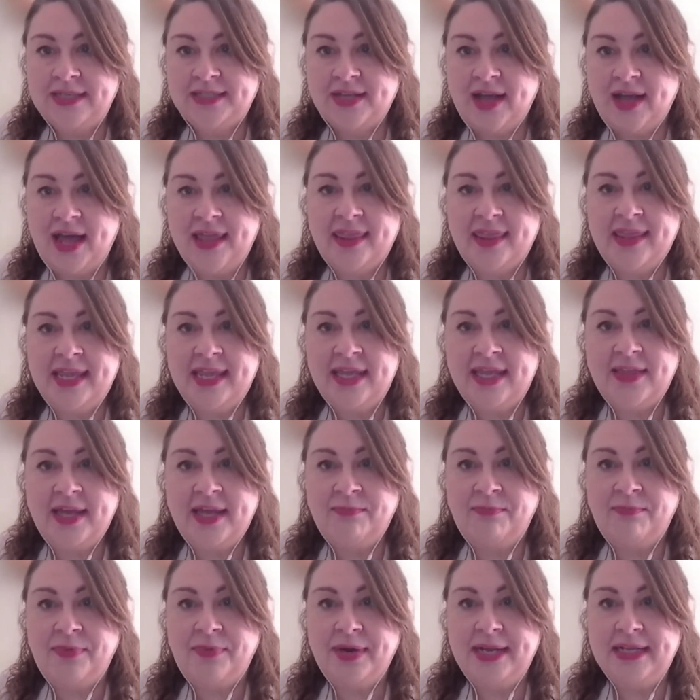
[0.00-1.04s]
So I think
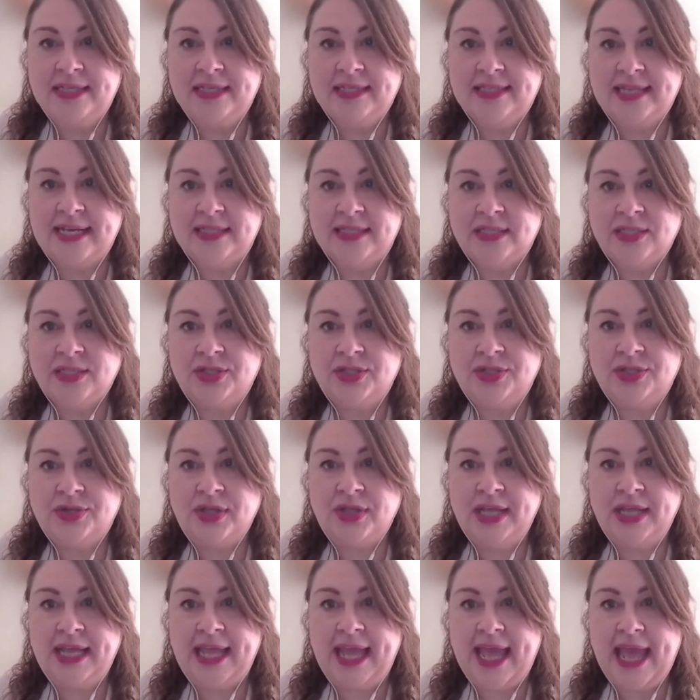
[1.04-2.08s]
that brings us to
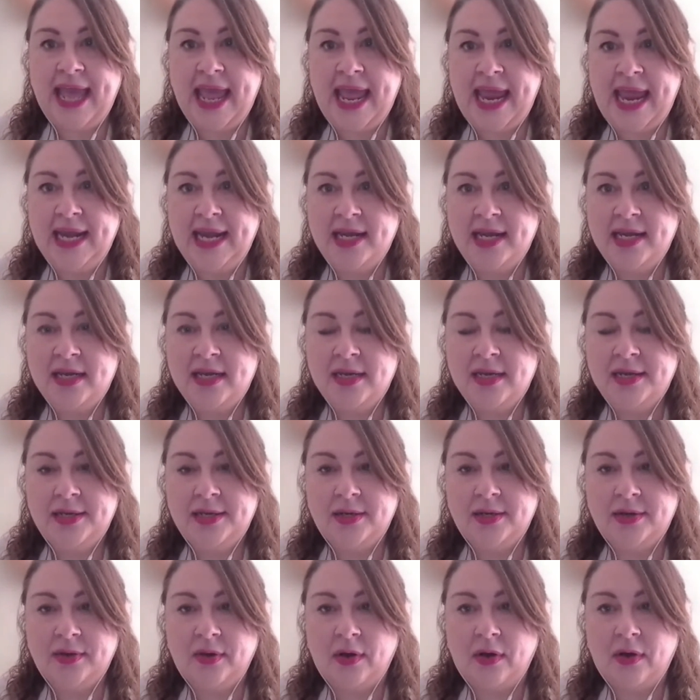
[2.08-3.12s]
the
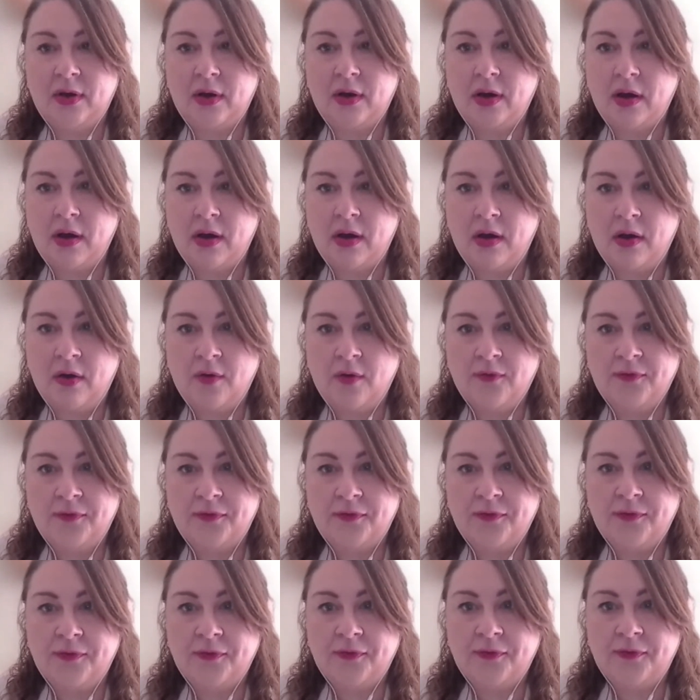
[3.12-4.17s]
end of
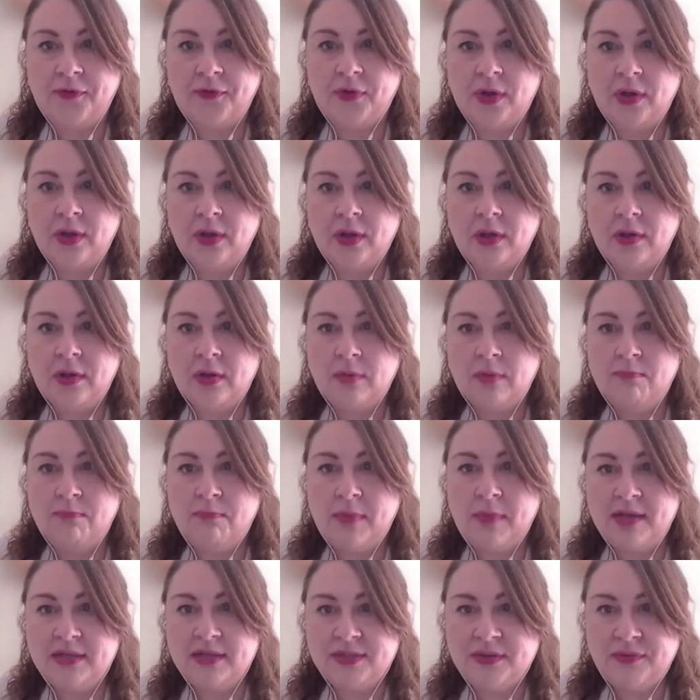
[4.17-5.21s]

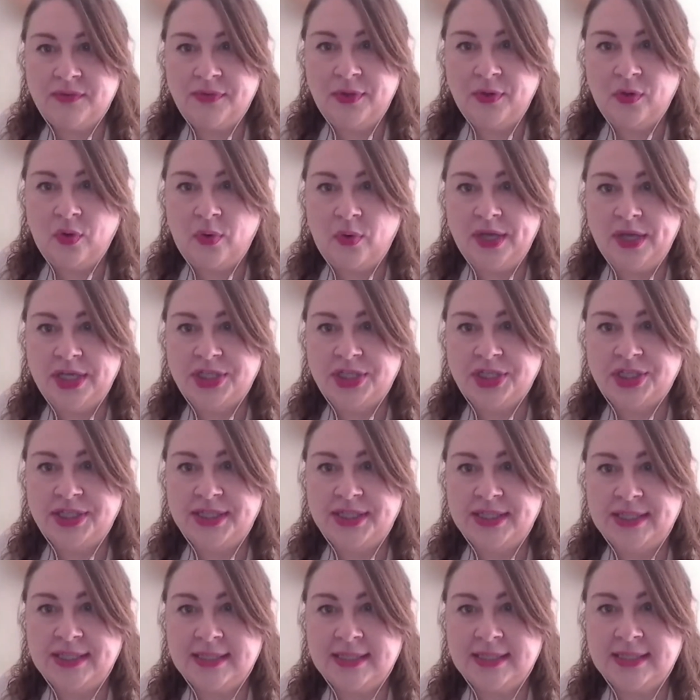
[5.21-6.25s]
most of the
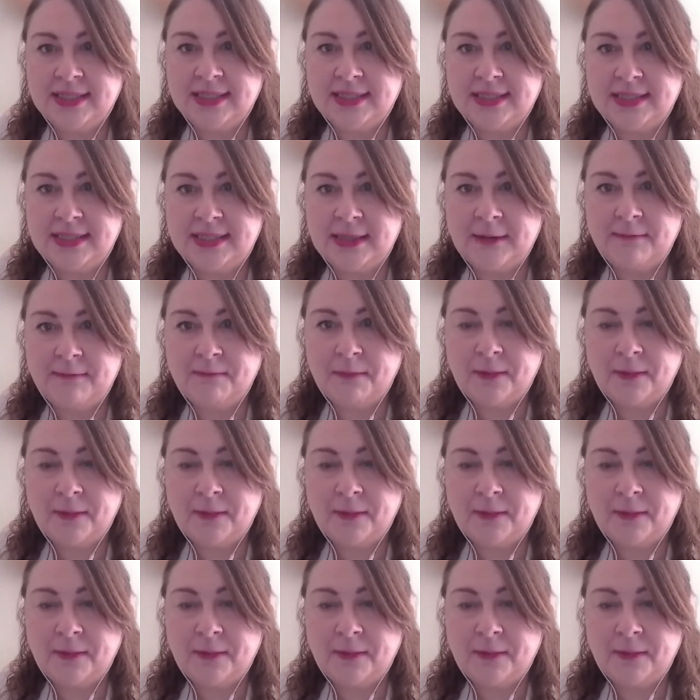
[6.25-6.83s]
questions.